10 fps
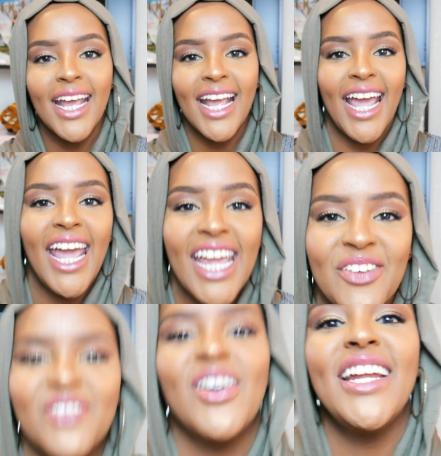Hey
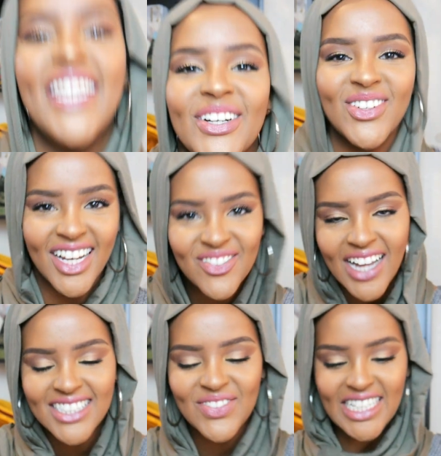everybody, welcome
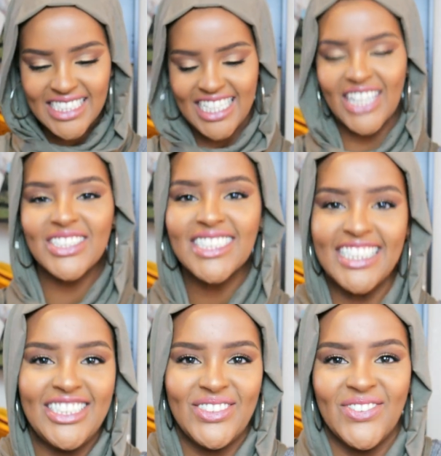back to my channel.
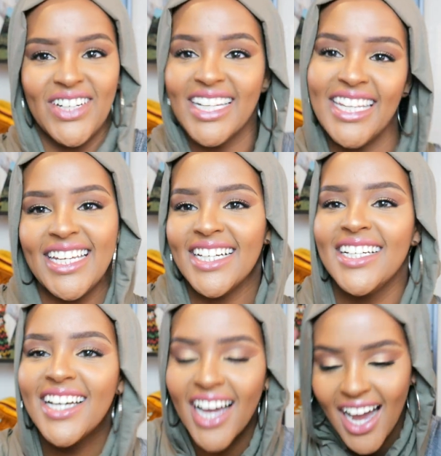It's Rakia.